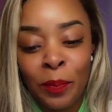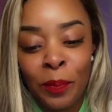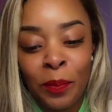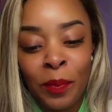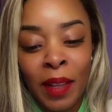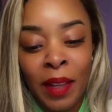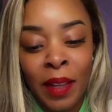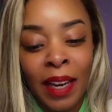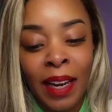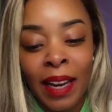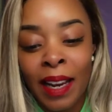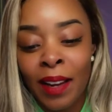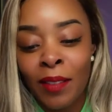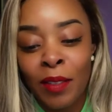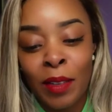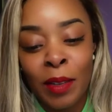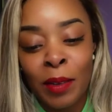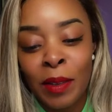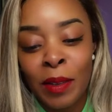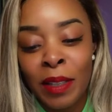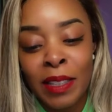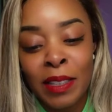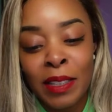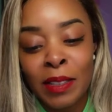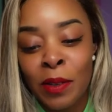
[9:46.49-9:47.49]
They ain't have a clue.
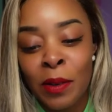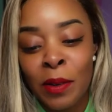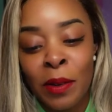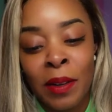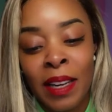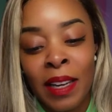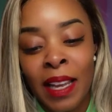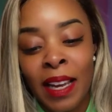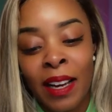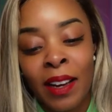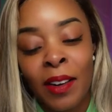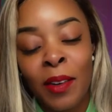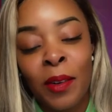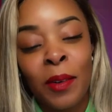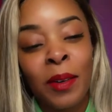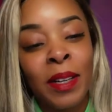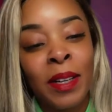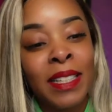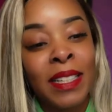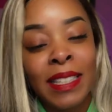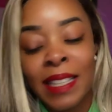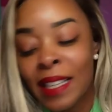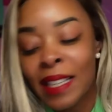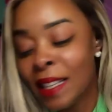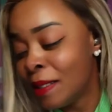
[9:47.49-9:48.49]
They just going like, oh,
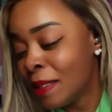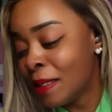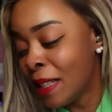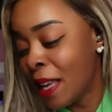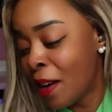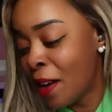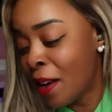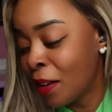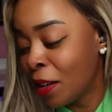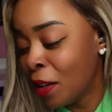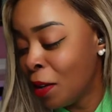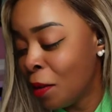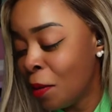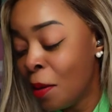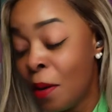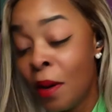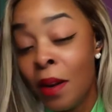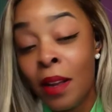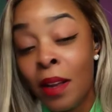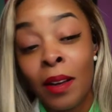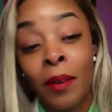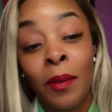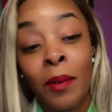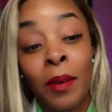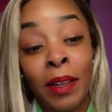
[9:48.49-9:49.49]
this ain't sound cute.
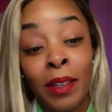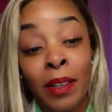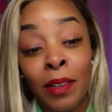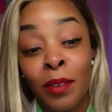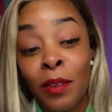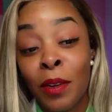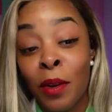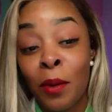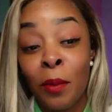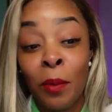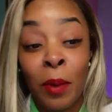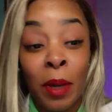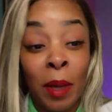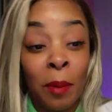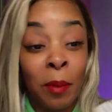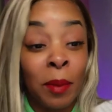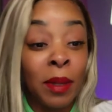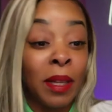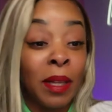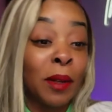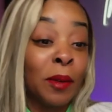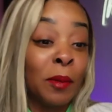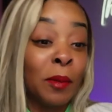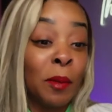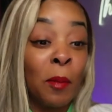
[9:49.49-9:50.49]
Well, you know, women.
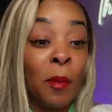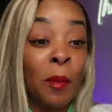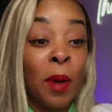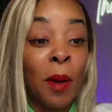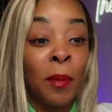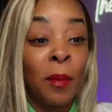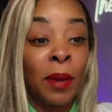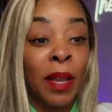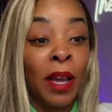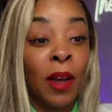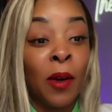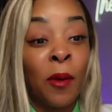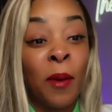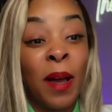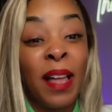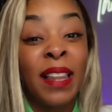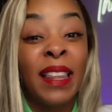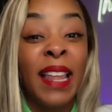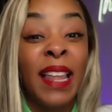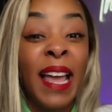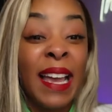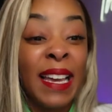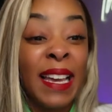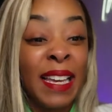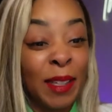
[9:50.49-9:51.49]
That was my mom like, oh, I
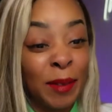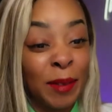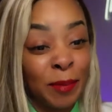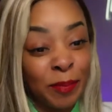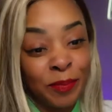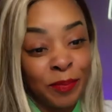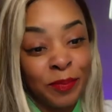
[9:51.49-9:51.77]
like it.